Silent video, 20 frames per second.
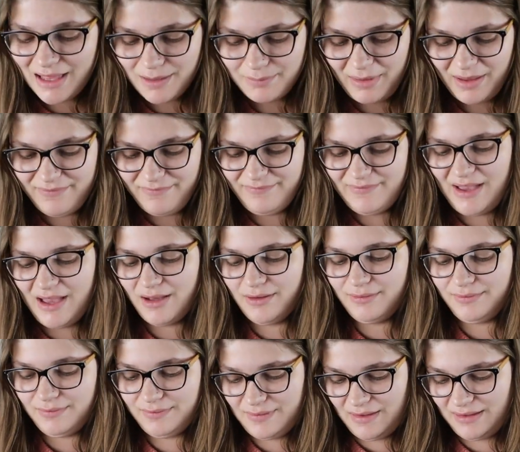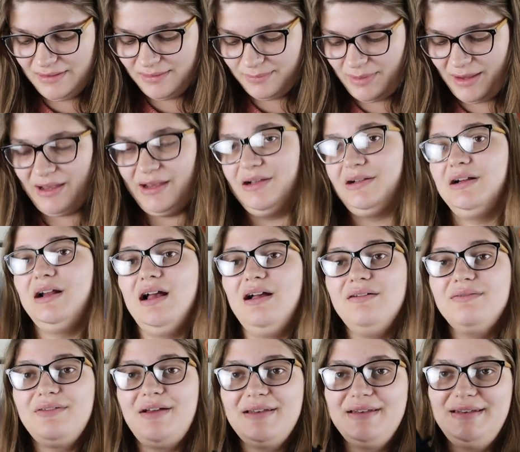up, I found this pair
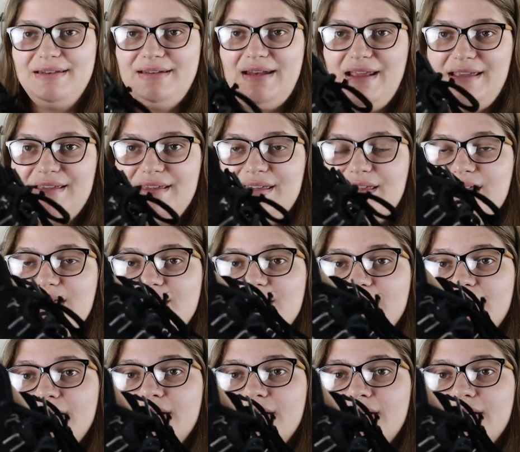of Nike